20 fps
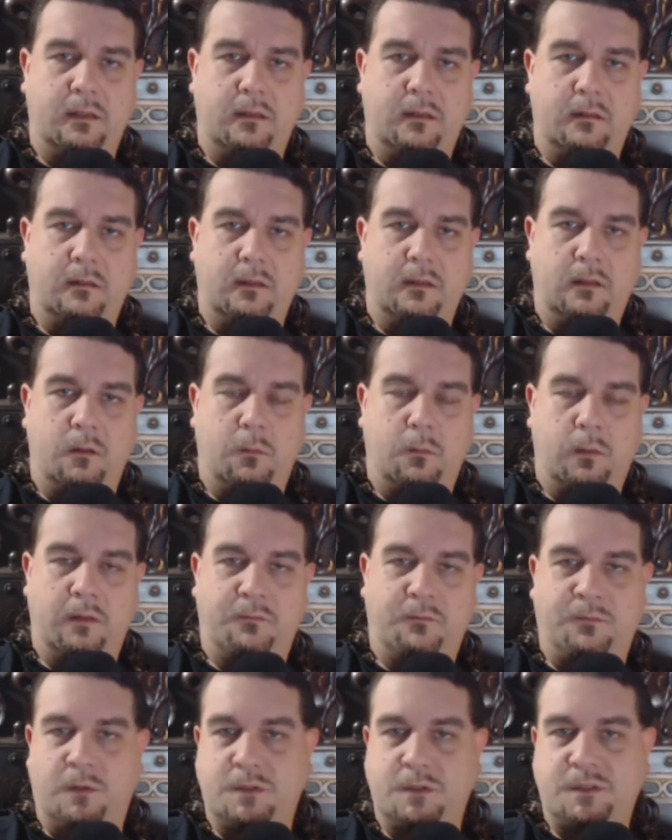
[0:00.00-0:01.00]
you know, when it
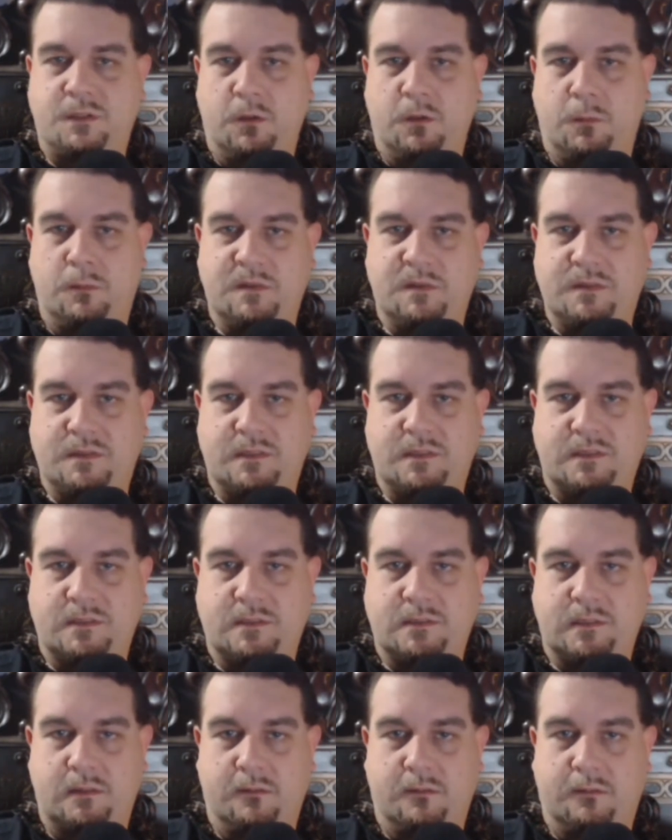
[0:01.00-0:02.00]
first opens, it's,
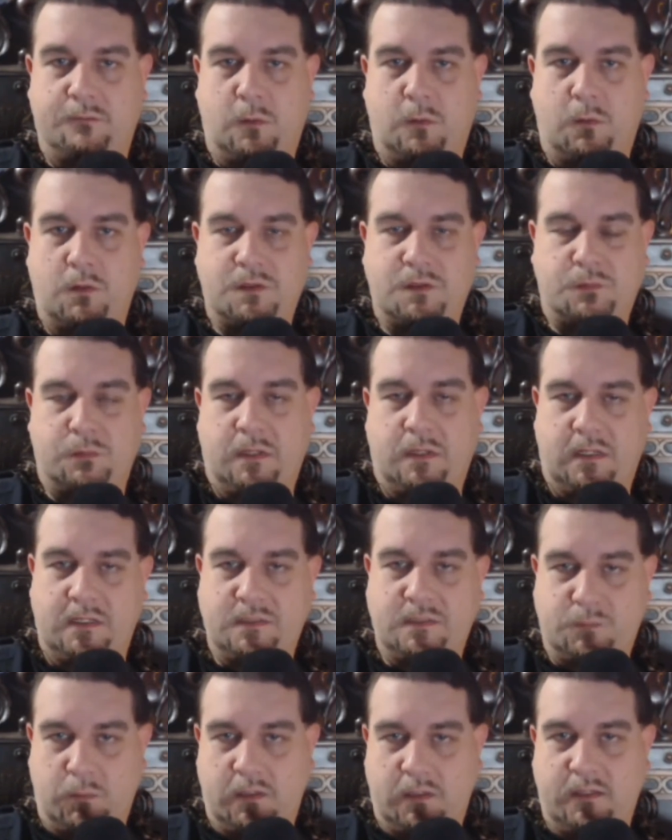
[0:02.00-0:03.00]
of course, it is
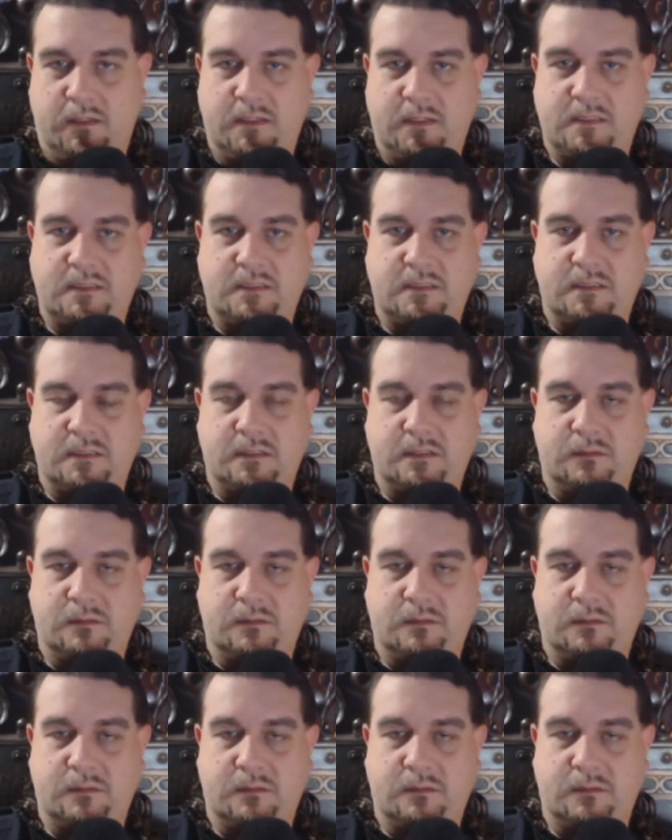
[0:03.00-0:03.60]
what it is. It's a